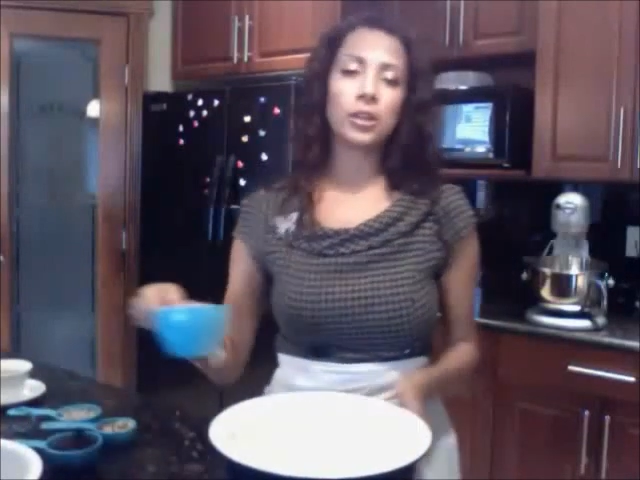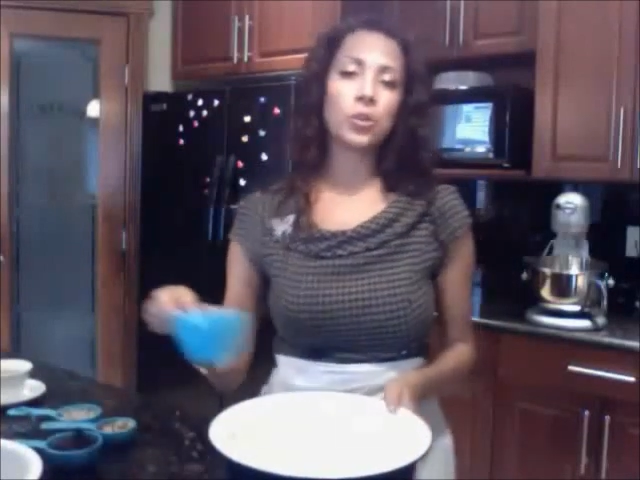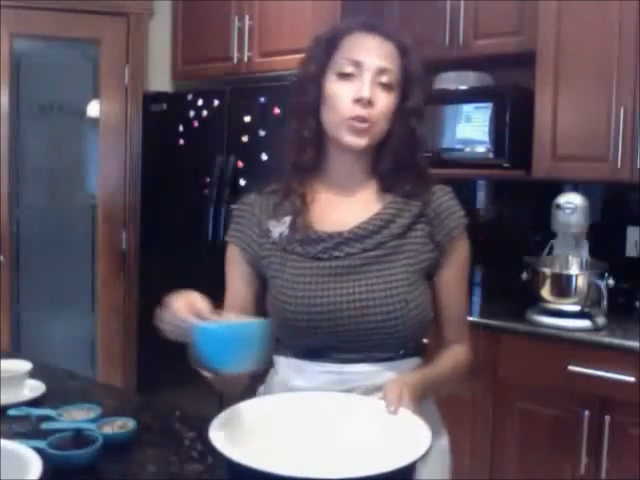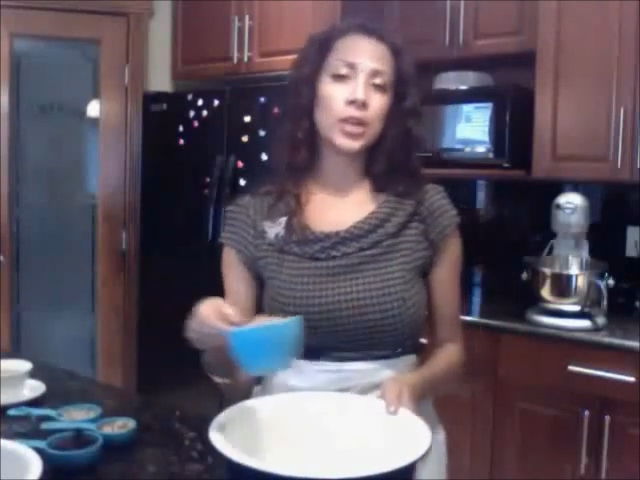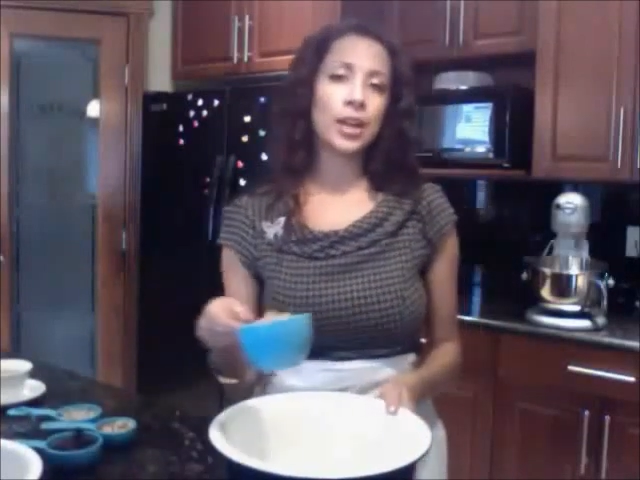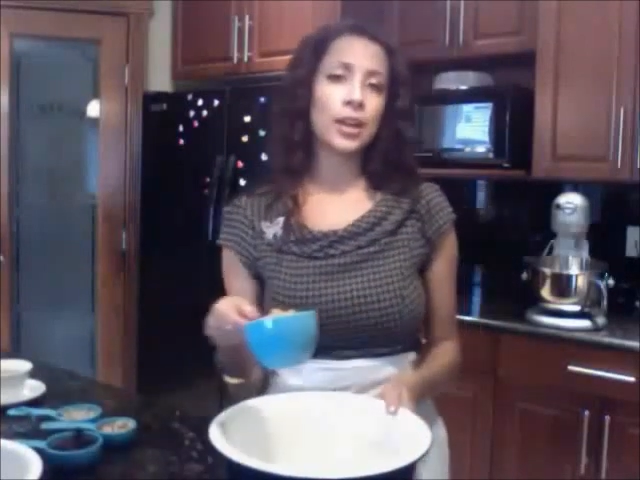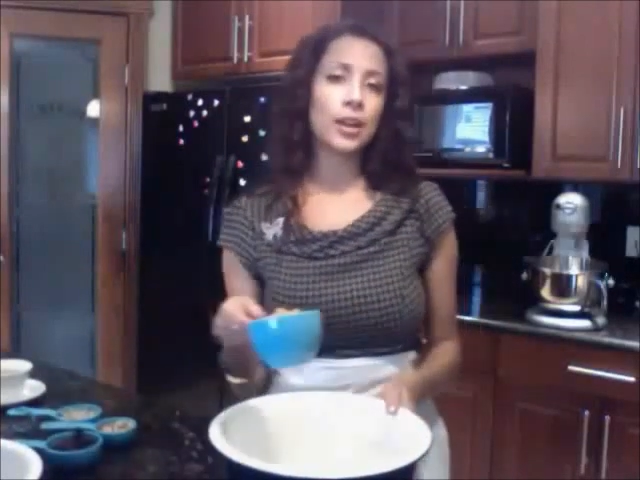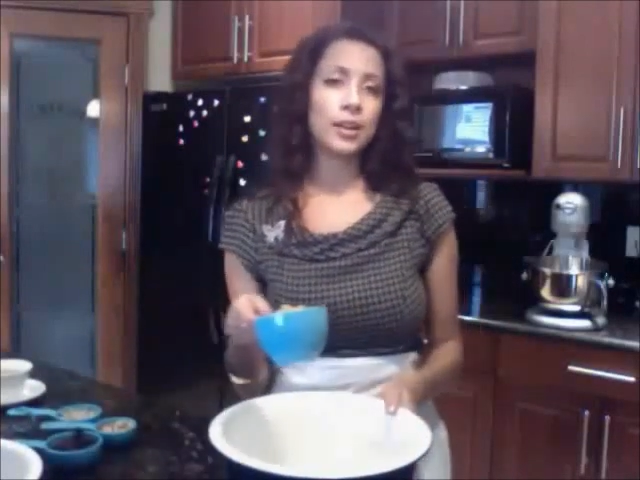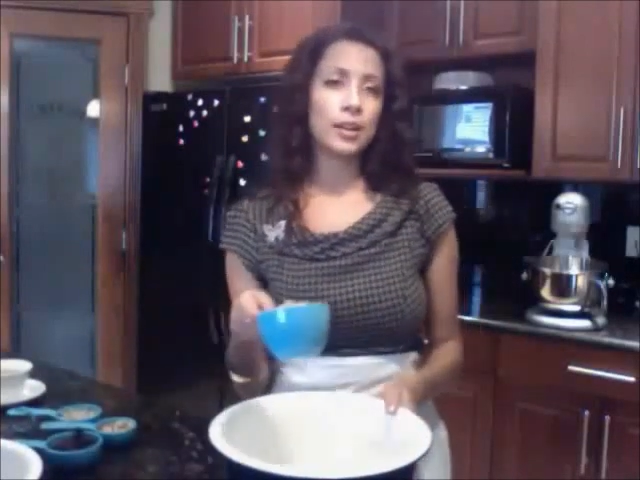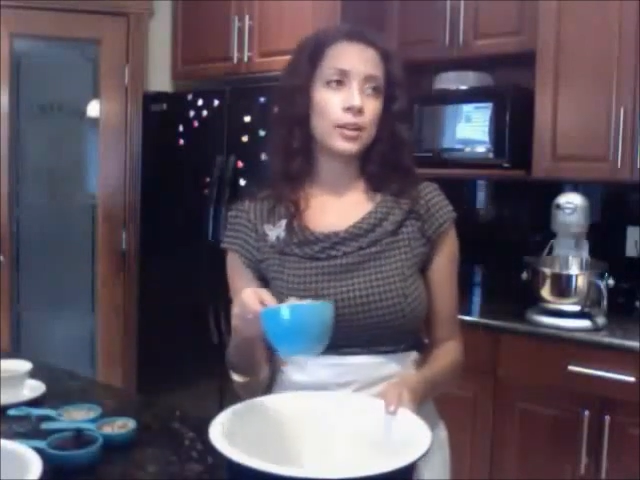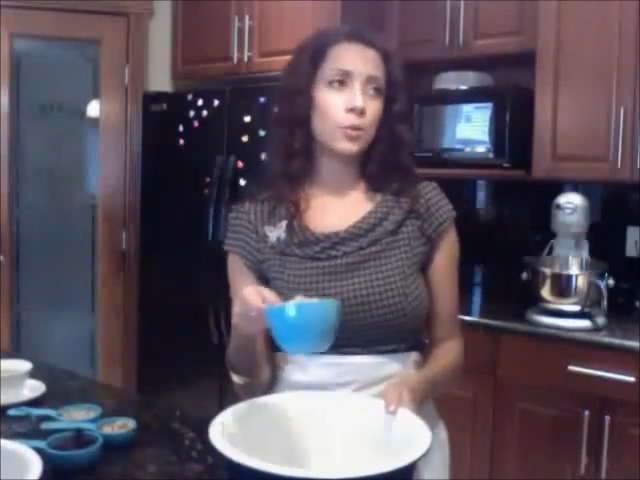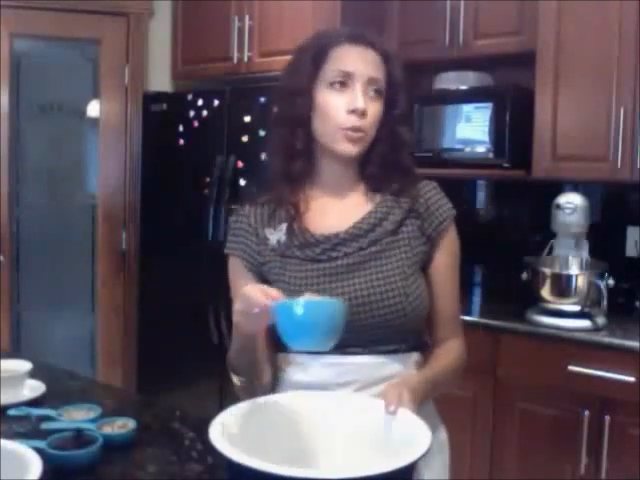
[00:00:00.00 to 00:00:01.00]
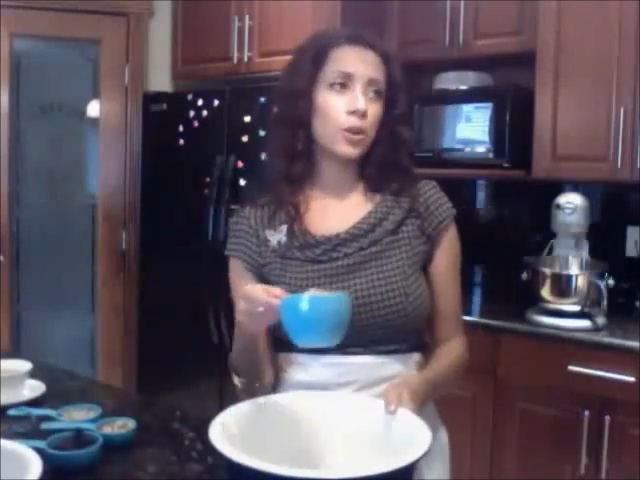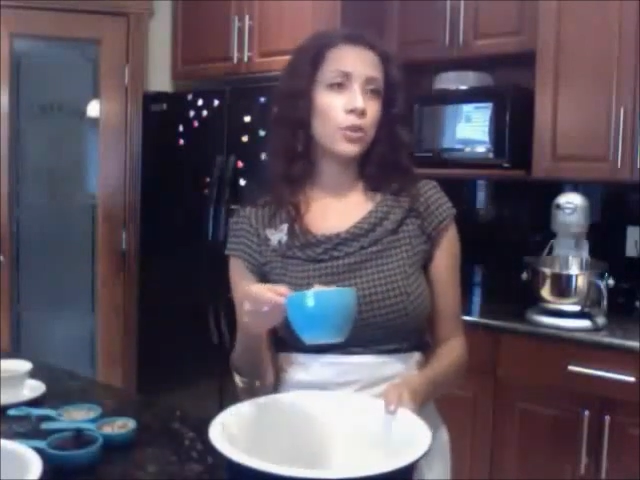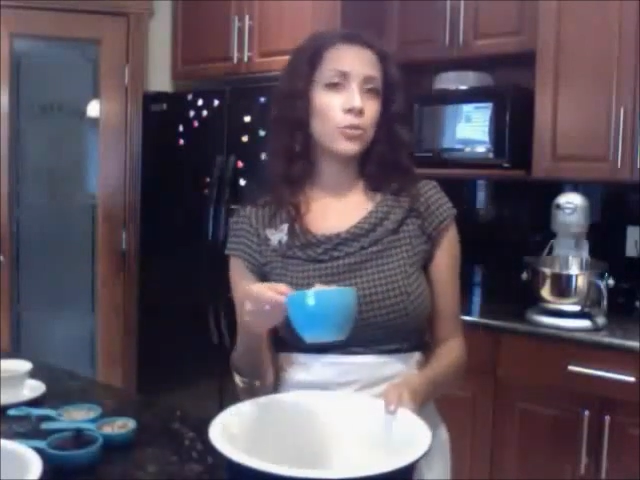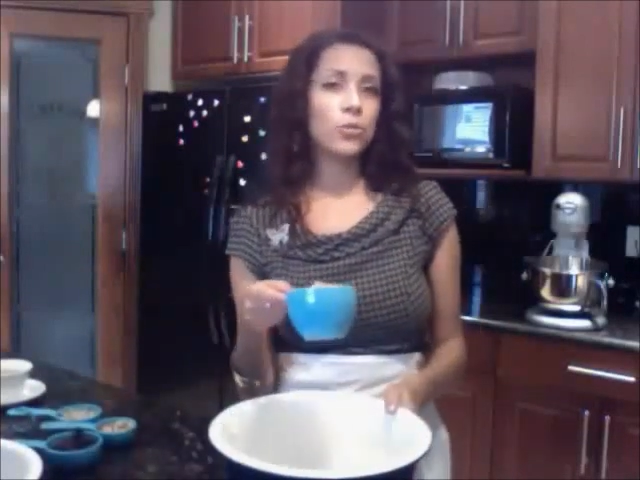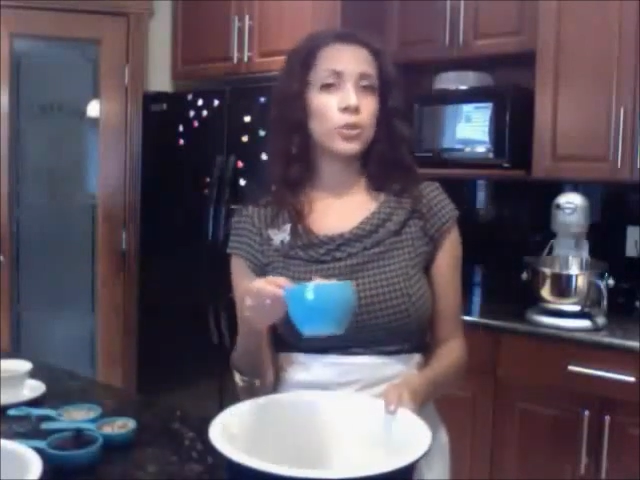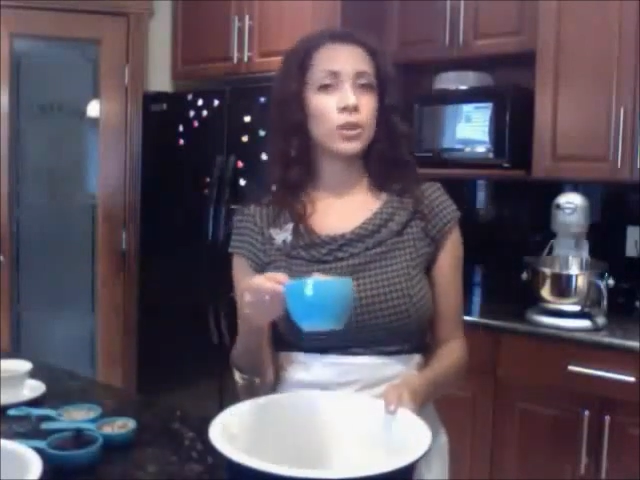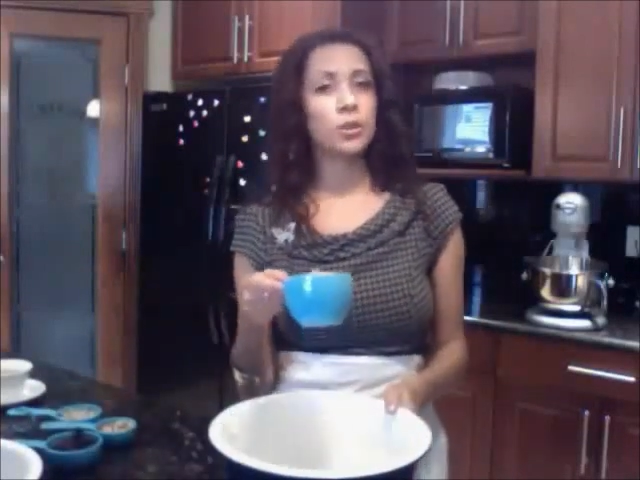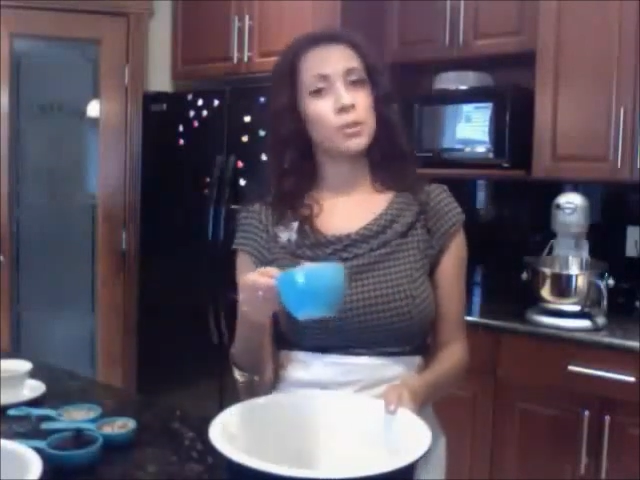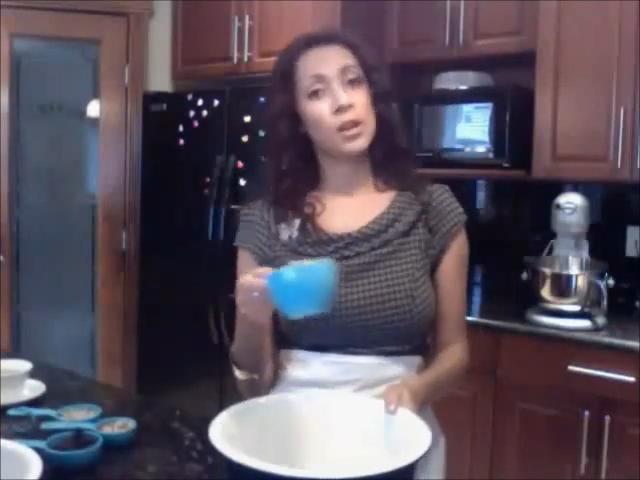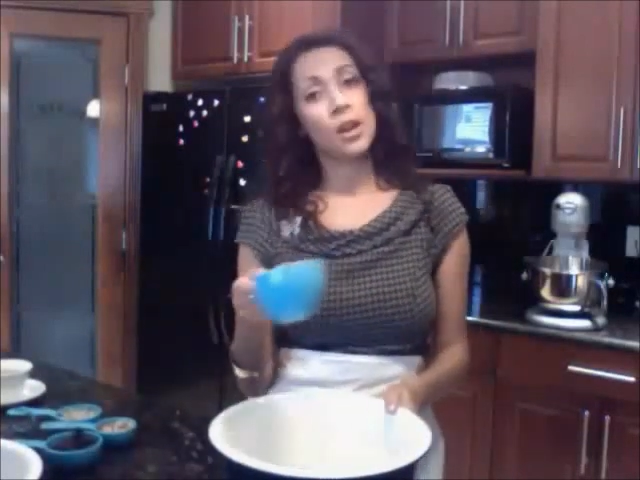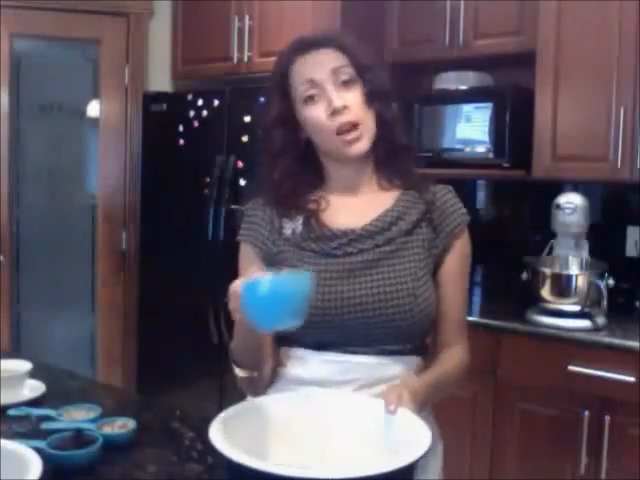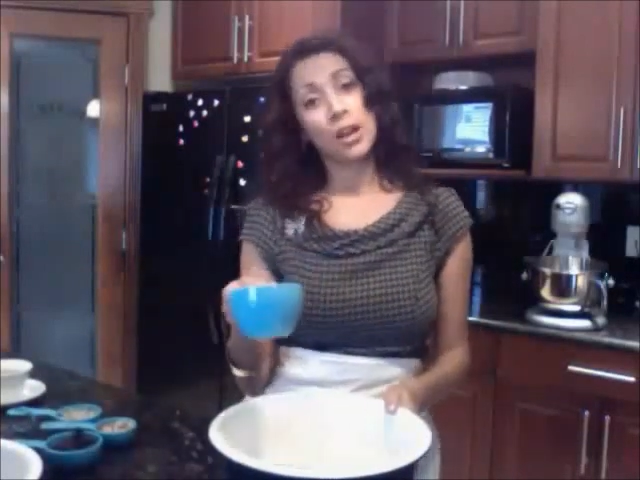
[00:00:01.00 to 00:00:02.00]
you can add anywhere from
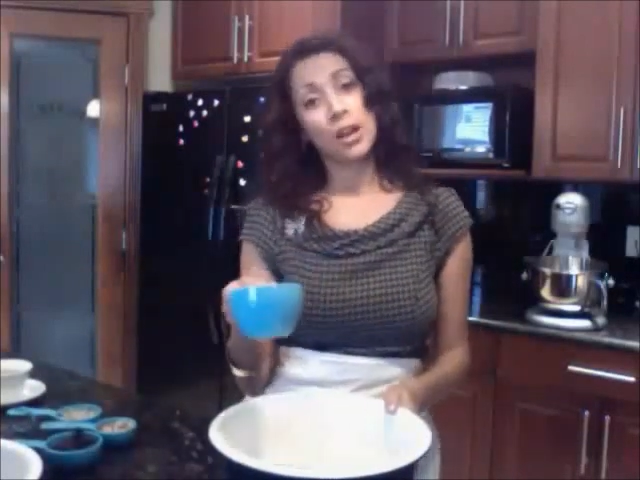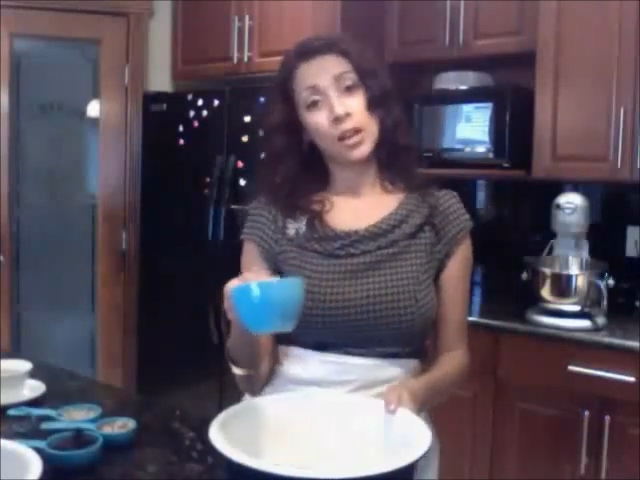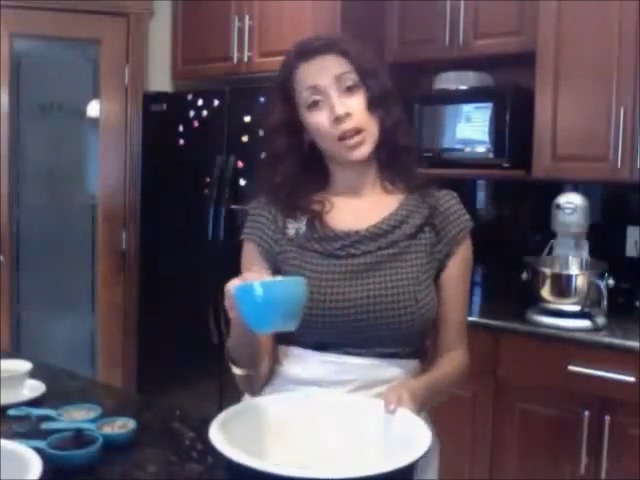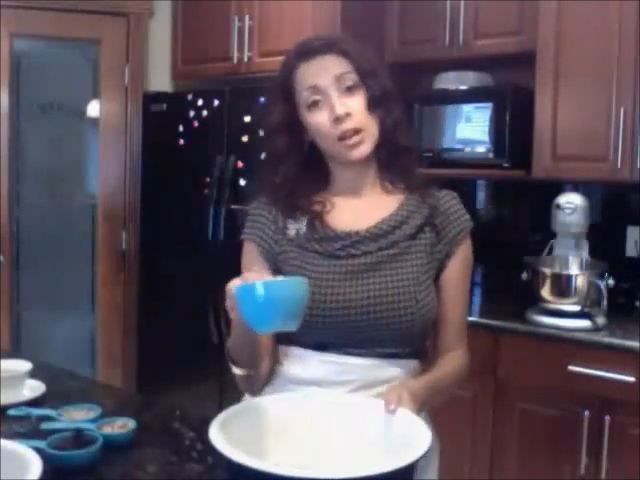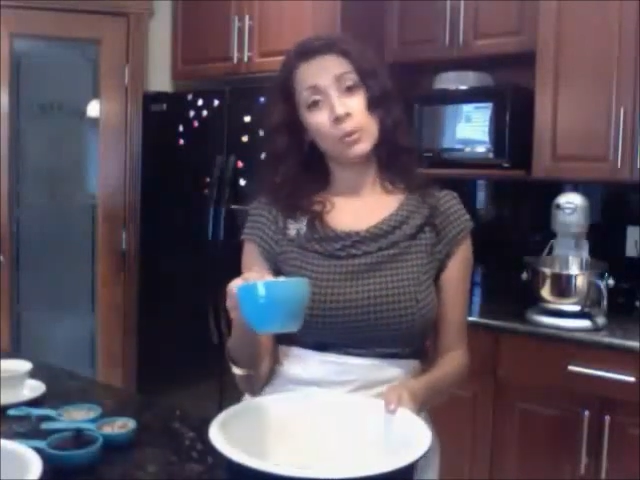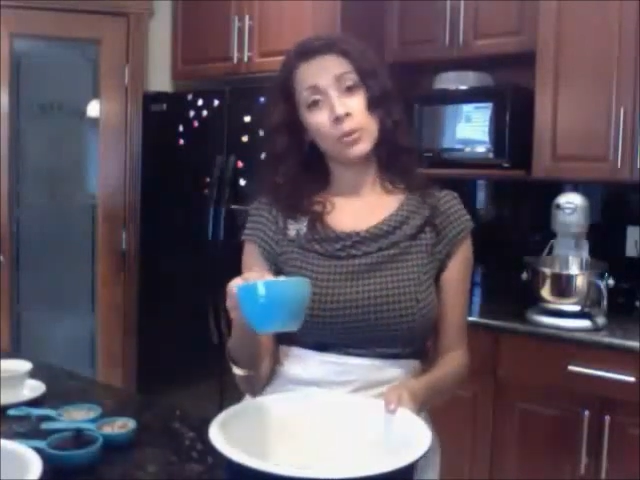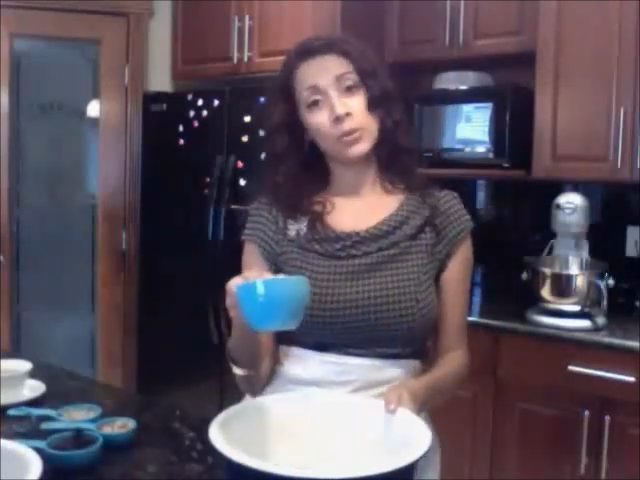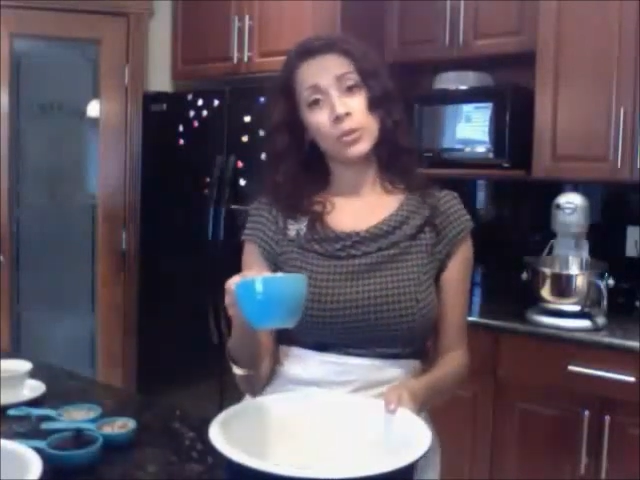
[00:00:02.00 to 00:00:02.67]
a cup